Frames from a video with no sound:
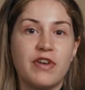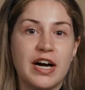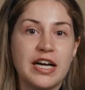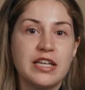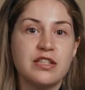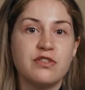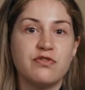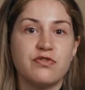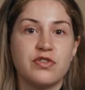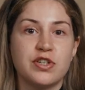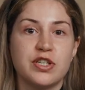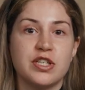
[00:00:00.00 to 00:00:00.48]

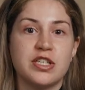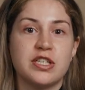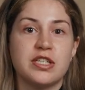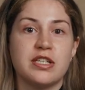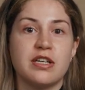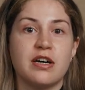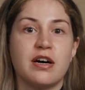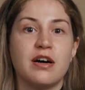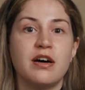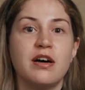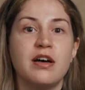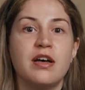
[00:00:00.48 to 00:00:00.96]
vice
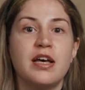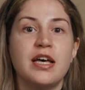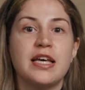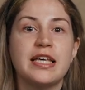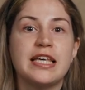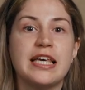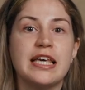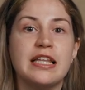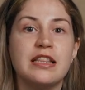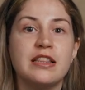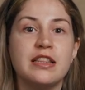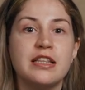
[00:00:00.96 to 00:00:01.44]
versa,
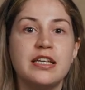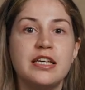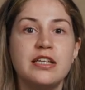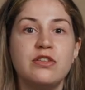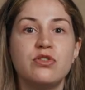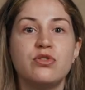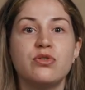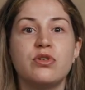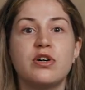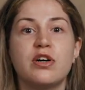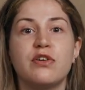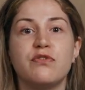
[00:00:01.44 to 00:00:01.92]
can
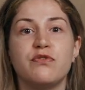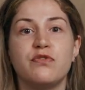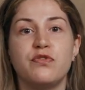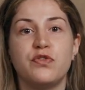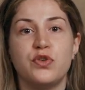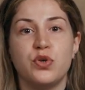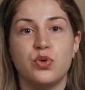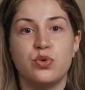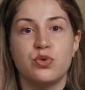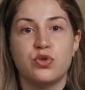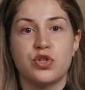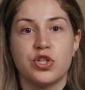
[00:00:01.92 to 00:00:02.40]
lead to
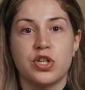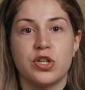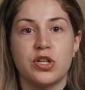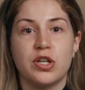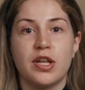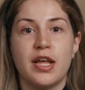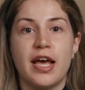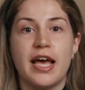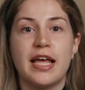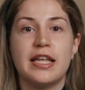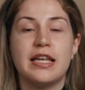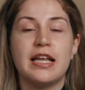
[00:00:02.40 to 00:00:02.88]

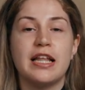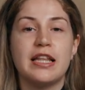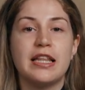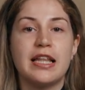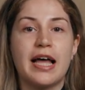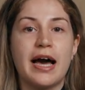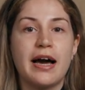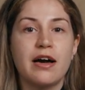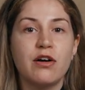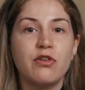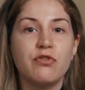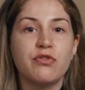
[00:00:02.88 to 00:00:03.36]
confusion and a
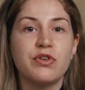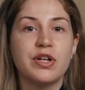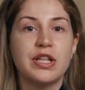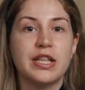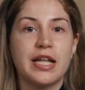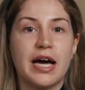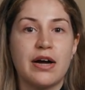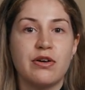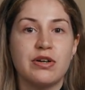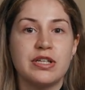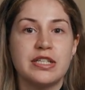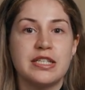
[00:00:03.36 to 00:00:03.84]
lack of
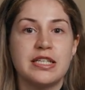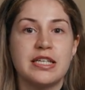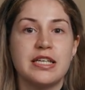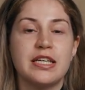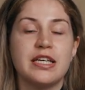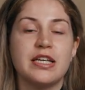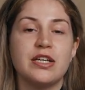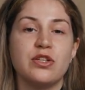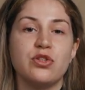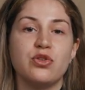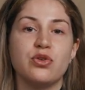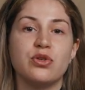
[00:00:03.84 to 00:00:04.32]

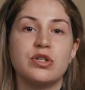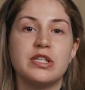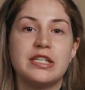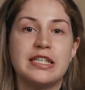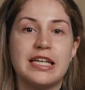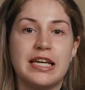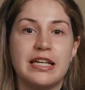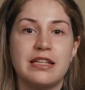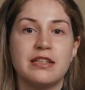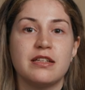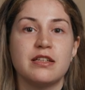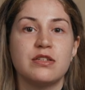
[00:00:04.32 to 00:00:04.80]
clarity in your
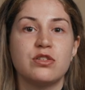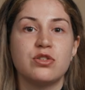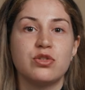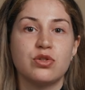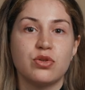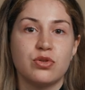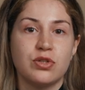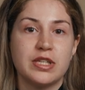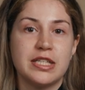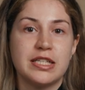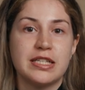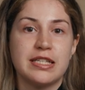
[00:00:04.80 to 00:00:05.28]
data
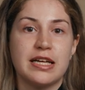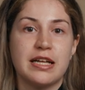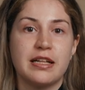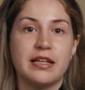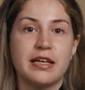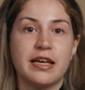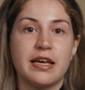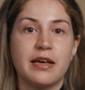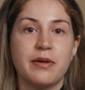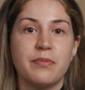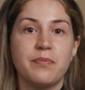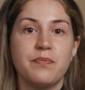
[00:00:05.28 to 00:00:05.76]

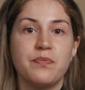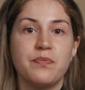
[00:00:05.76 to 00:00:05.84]
storytelling.